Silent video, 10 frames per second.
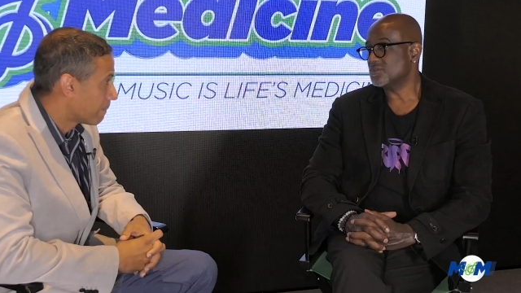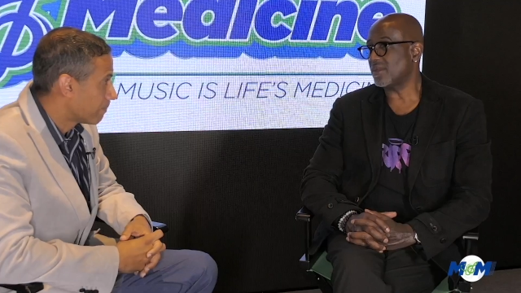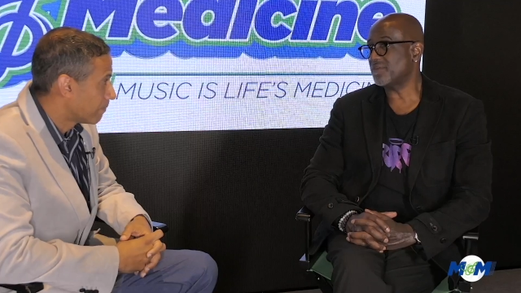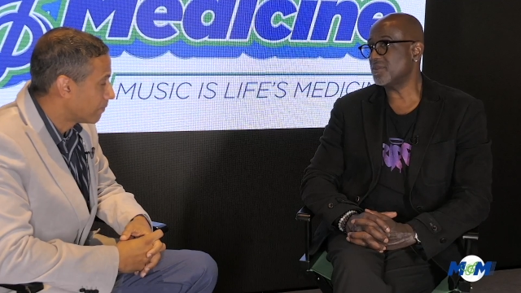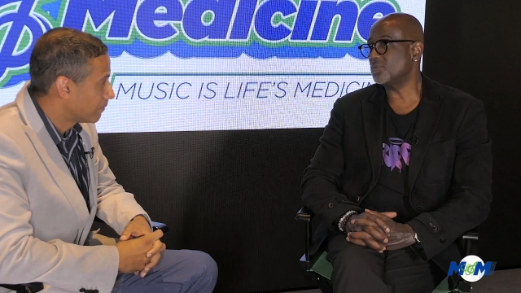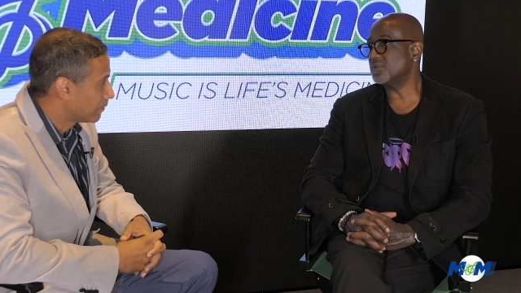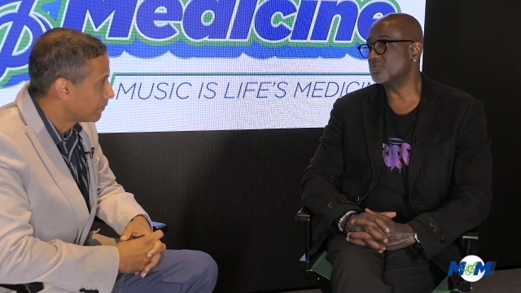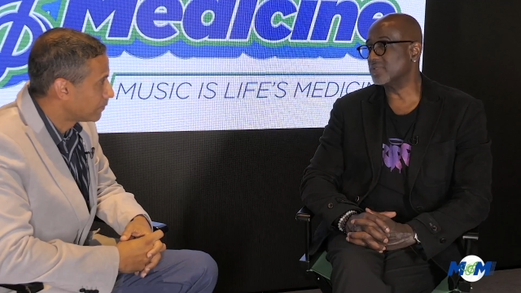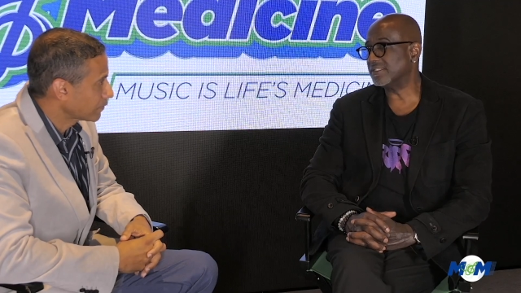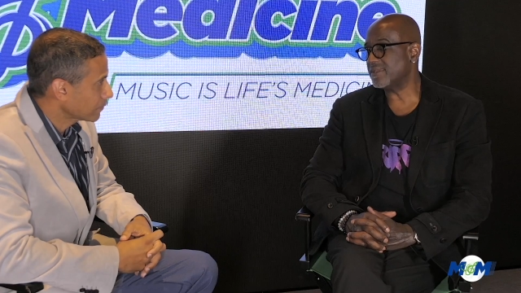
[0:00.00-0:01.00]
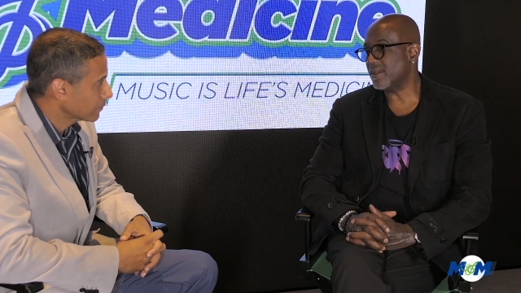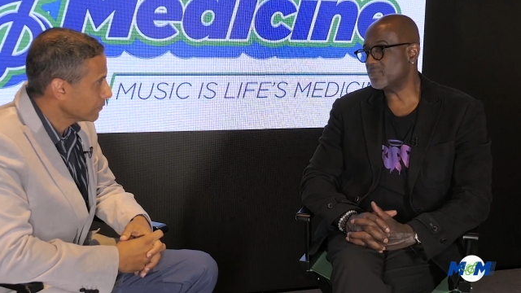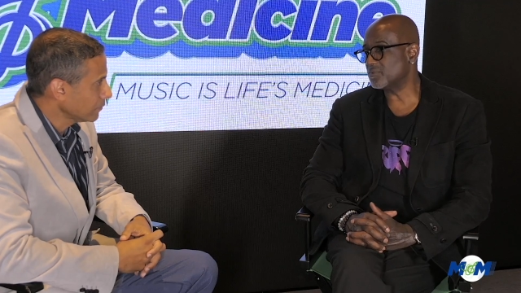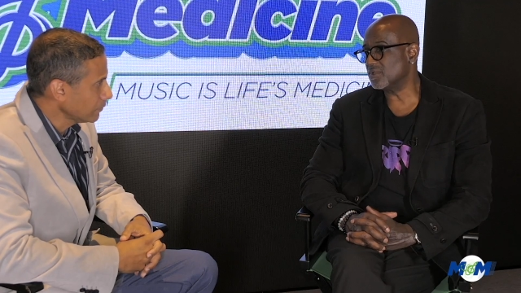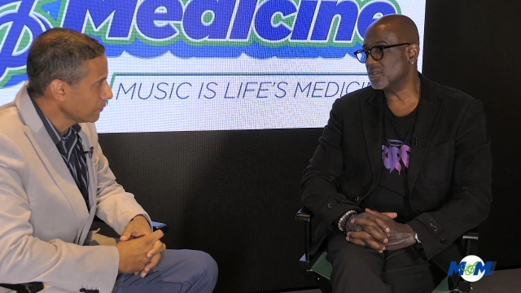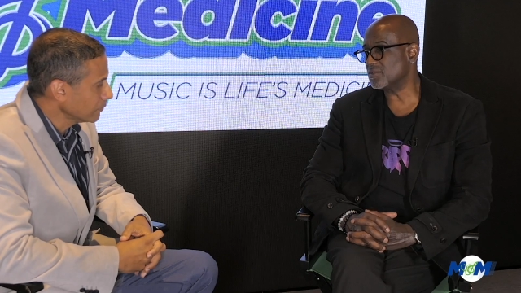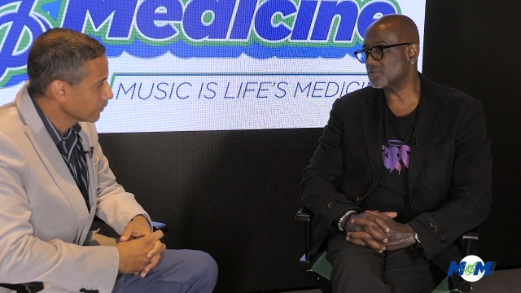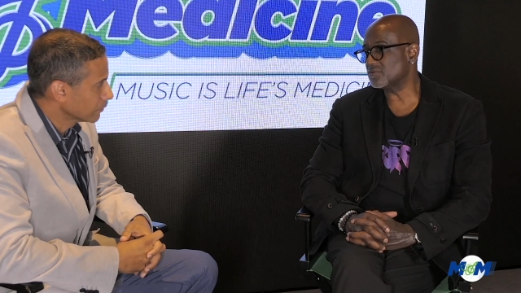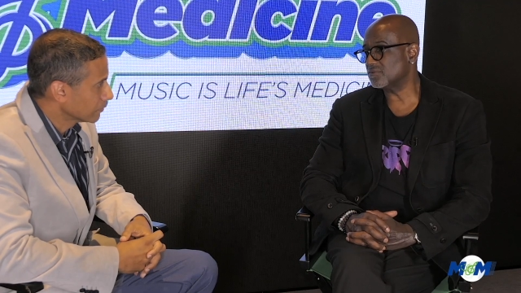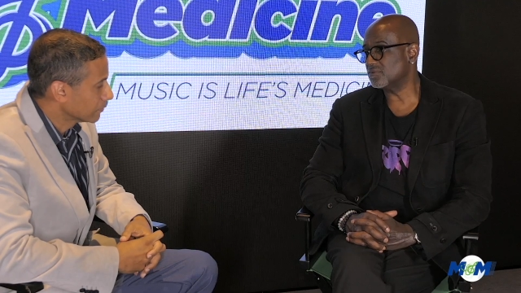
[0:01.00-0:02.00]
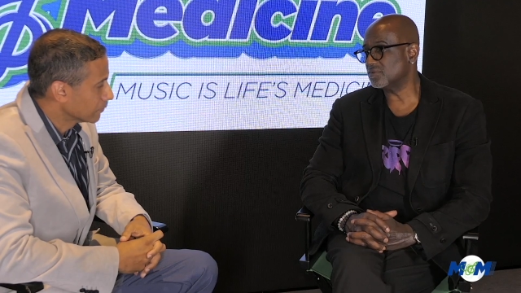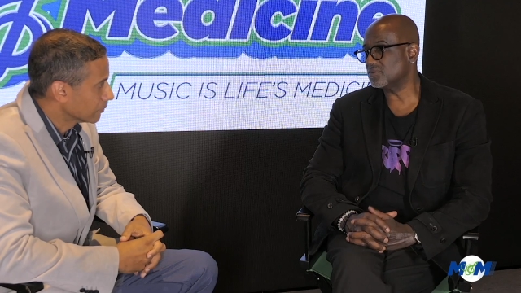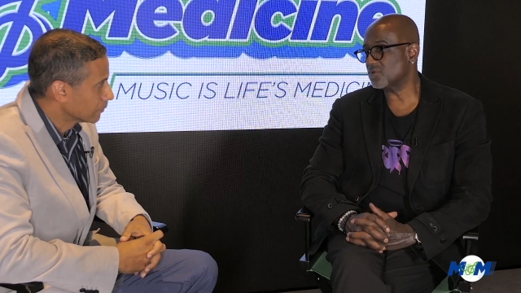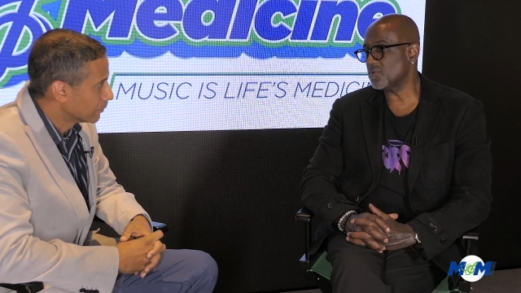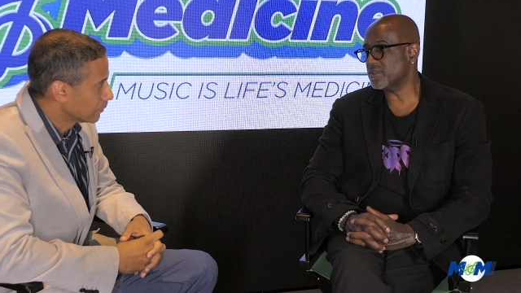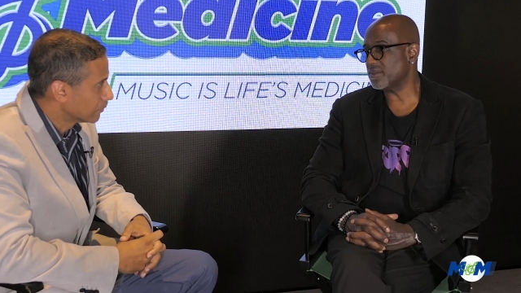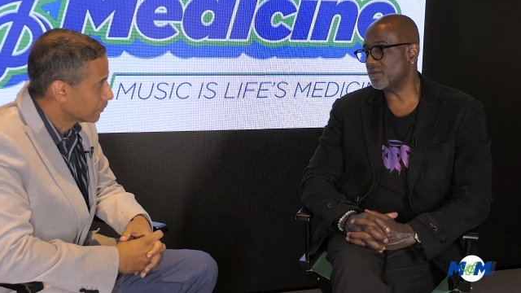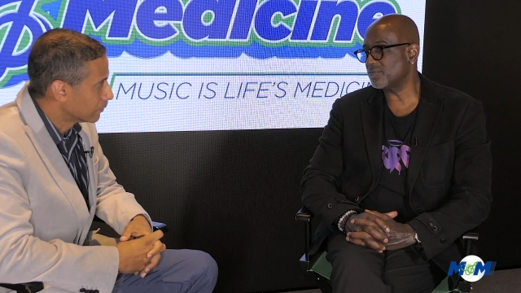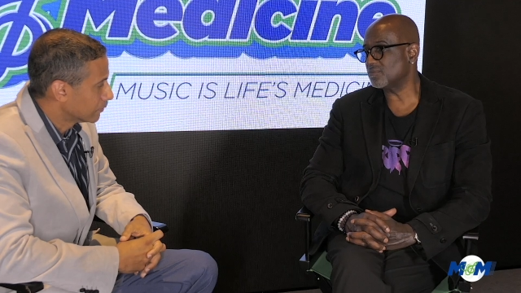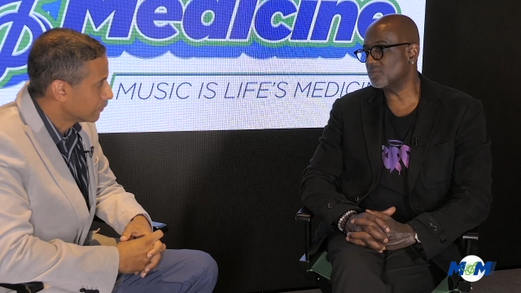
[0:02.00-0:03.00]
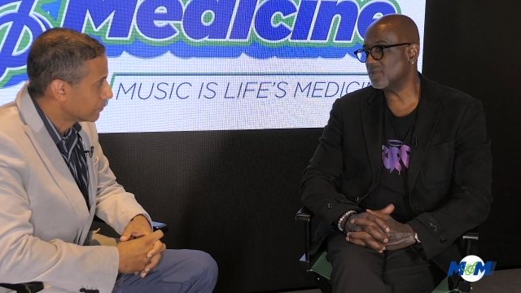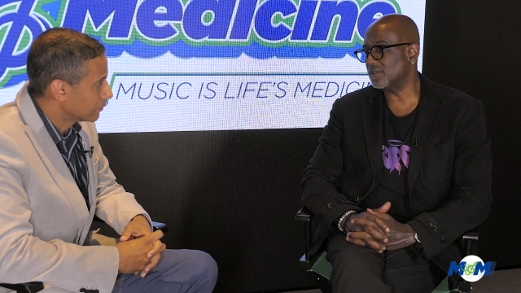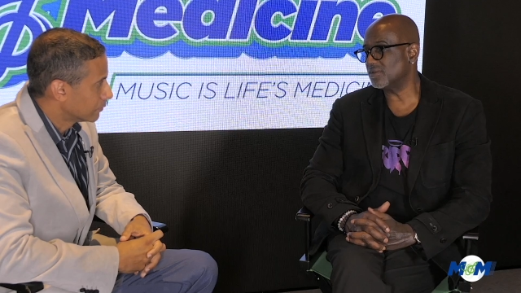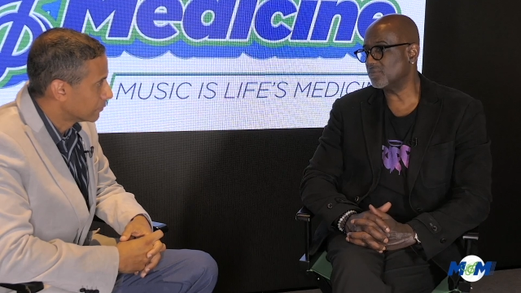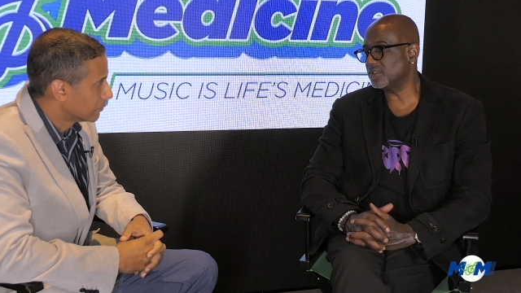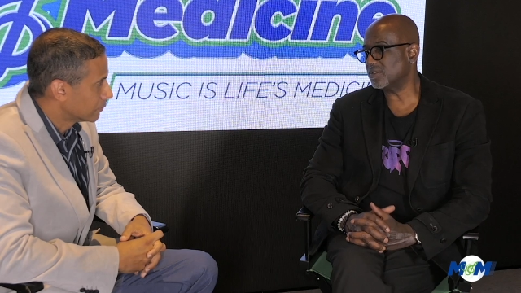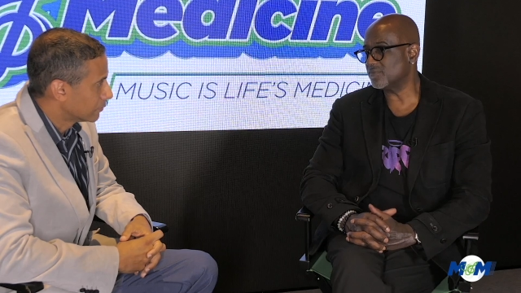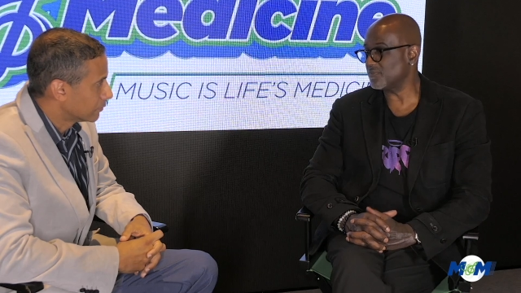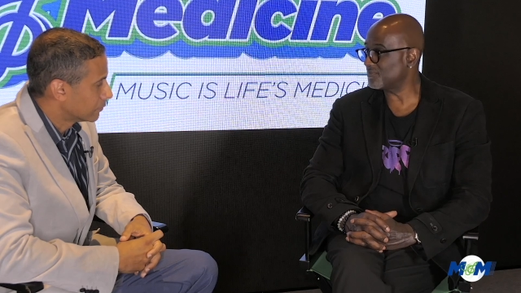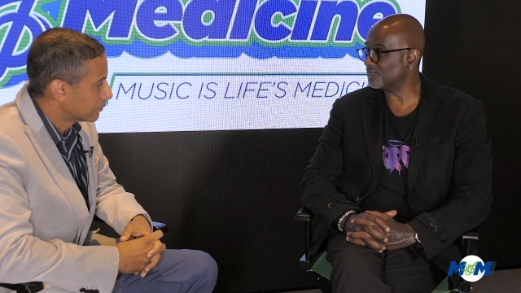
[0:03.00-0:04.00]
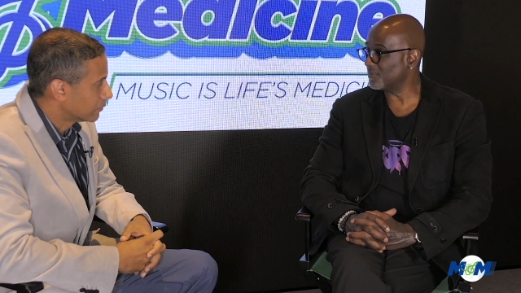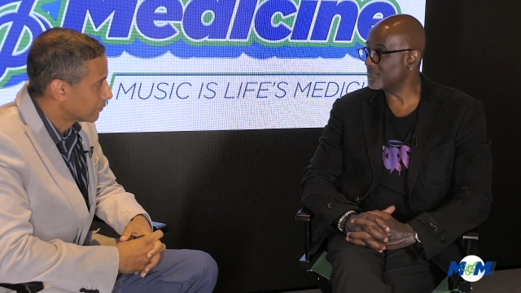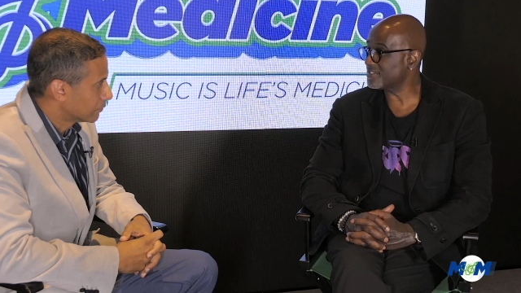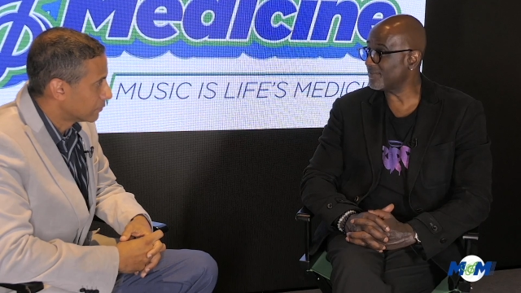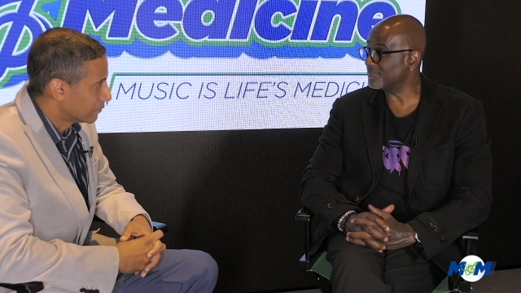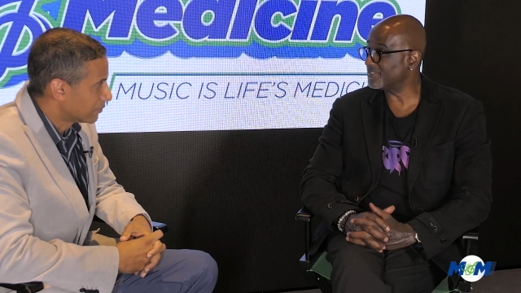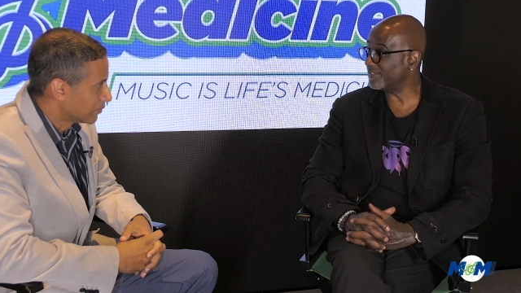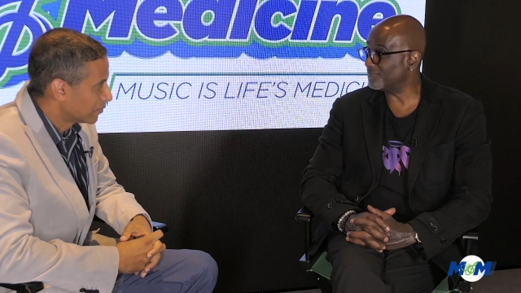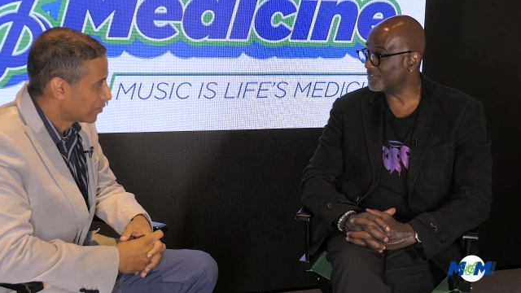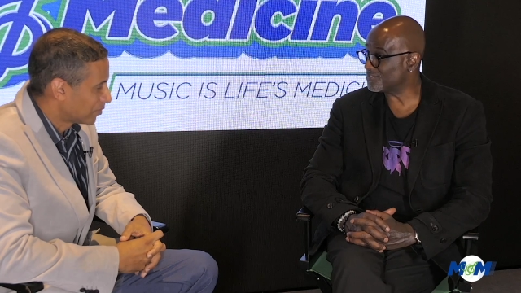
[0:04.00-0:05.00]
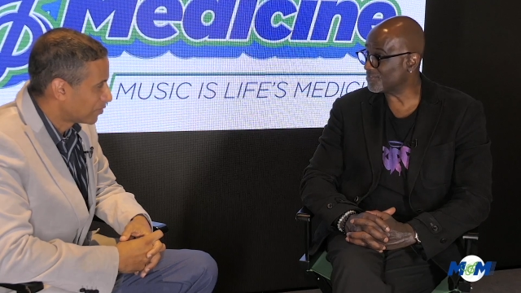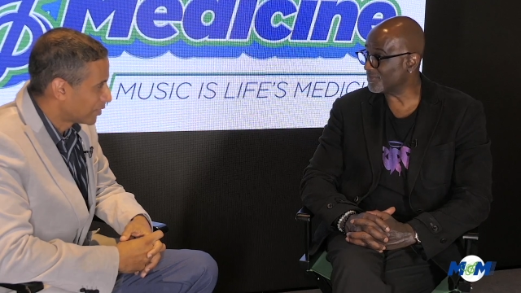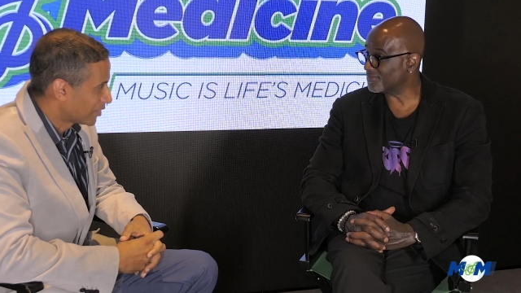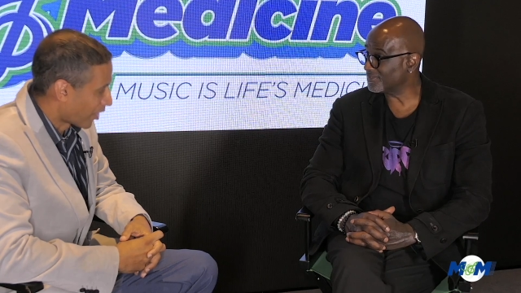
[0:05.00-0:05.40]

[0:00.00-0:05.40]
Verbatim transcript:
Speaker 1: So I think what really happened was growing up, um, we come from the Seventh day Adventist Church.